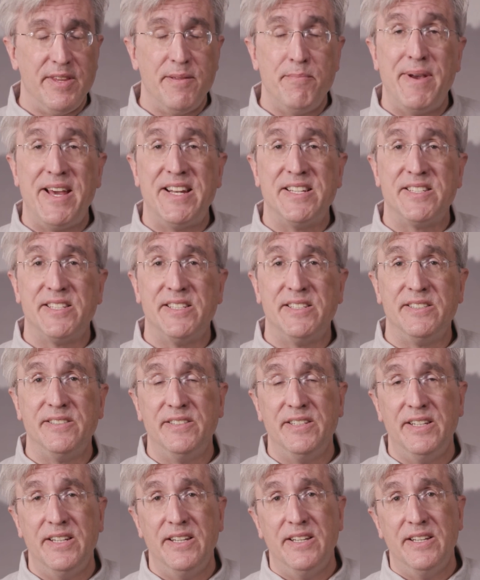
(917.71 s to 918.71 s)
medicine,
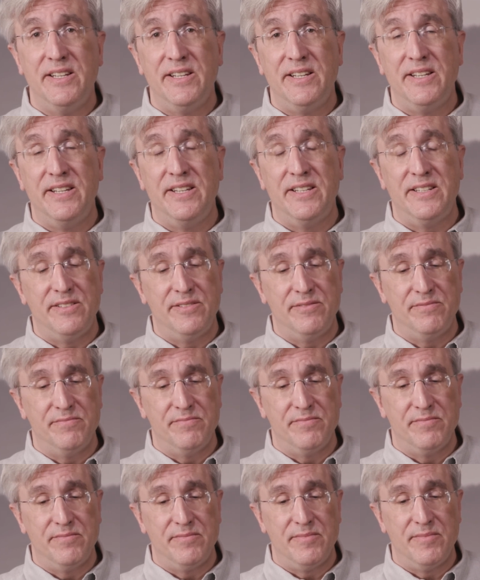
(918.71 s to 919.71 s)
in
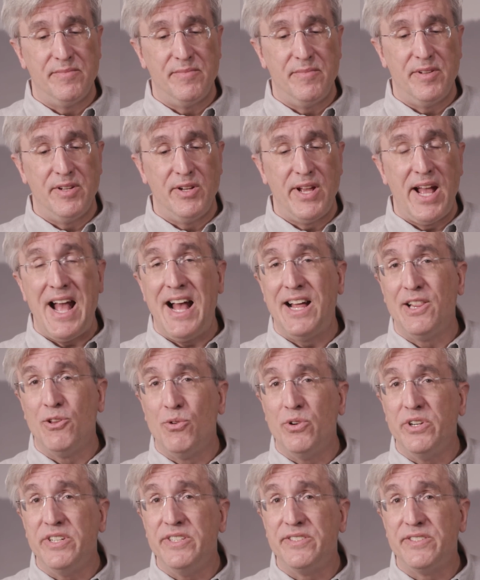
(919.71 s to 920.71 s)

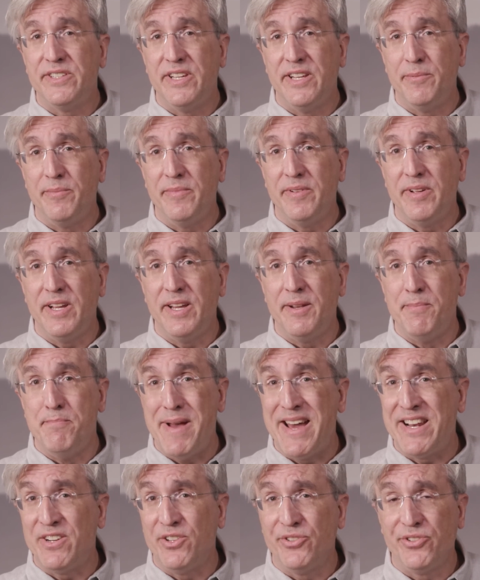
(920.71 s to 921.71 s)
alloys and
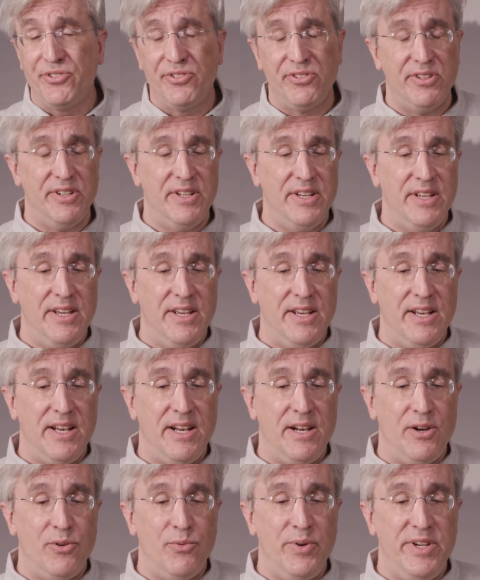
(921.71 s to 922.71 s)
metals.
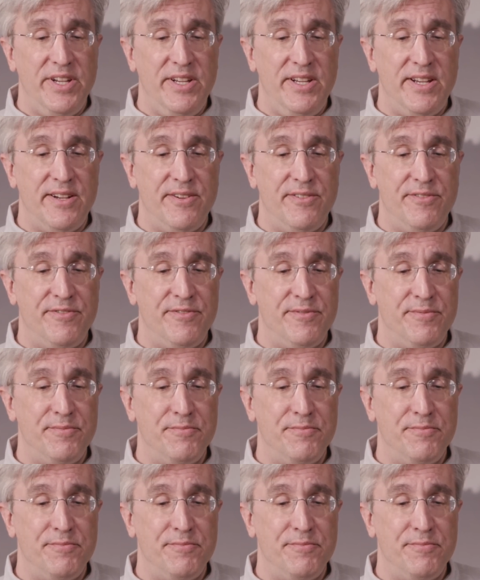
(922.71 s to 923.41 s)
We have